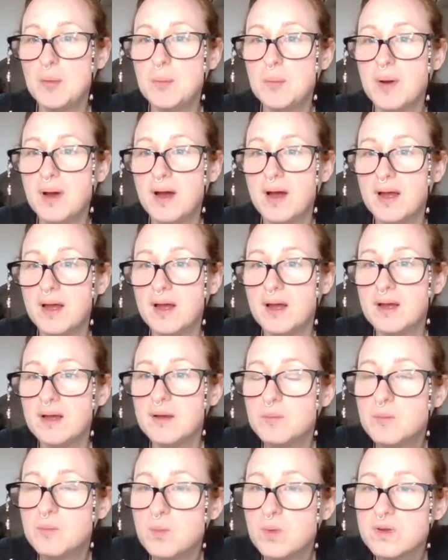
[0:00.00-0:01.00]
But
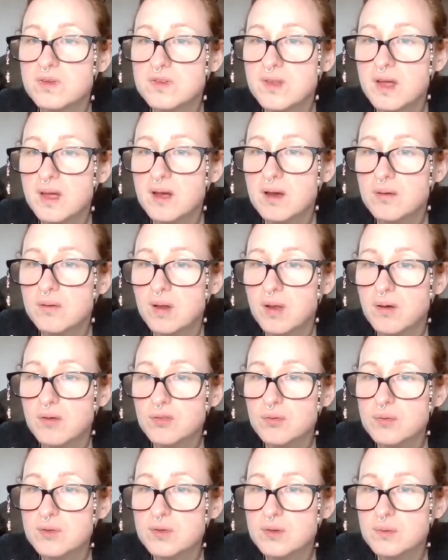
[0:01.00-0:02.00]
what's that? Oh no, I
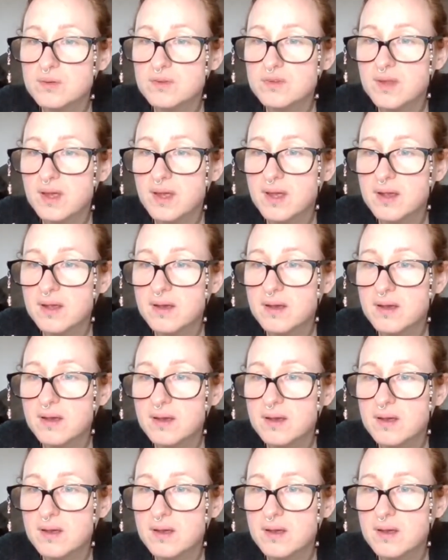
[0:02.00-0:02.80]
thought you were saying